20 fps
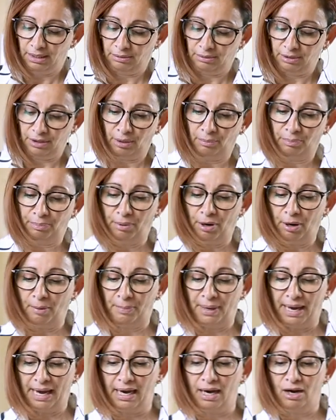I'm going to pop
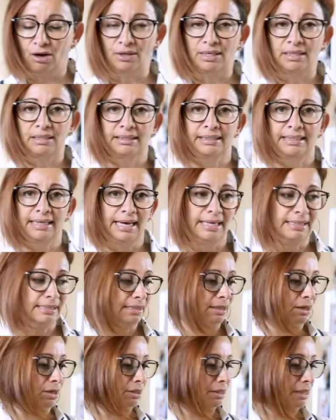our gas
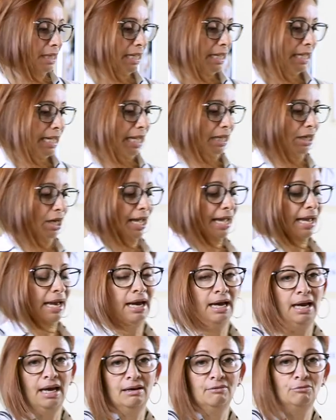on, and I
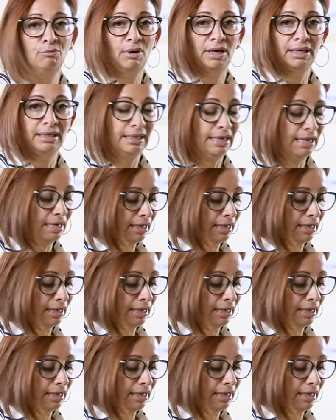have one and a